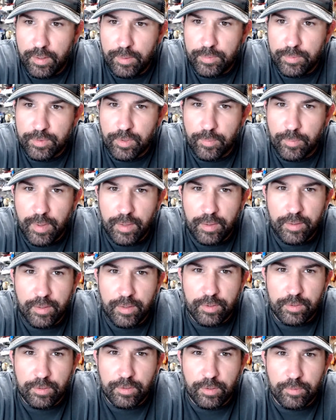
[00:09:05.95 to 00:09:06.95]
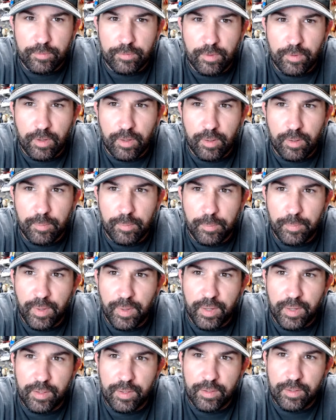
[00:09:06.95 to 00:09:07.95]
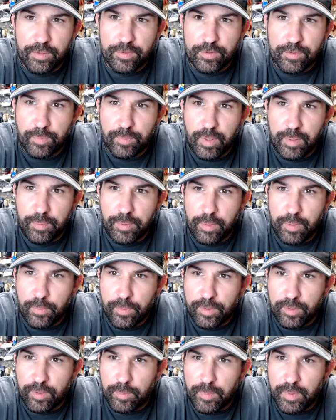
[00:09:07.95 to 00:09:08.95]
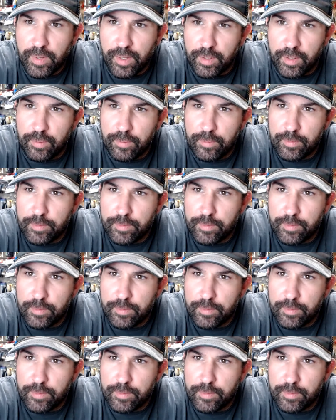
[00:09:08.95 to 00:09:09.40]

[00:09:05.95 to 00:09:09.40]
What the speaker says: He was on my list of bucket list of people I wanted to meet.